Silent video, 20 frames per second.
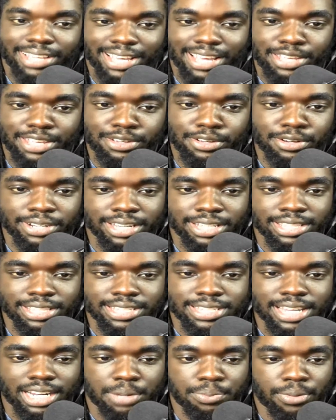You're going to get the
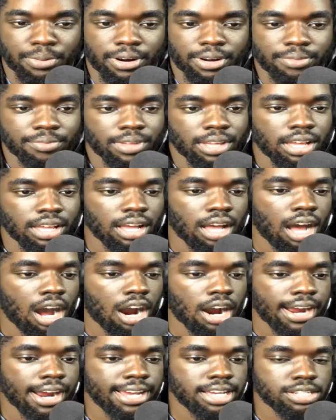second part.
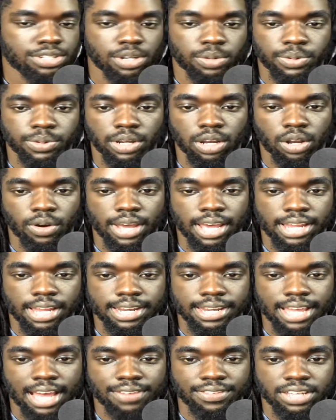All right, so we're gonna go ahead and
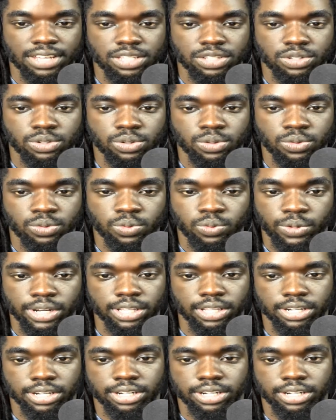dive into Reeler.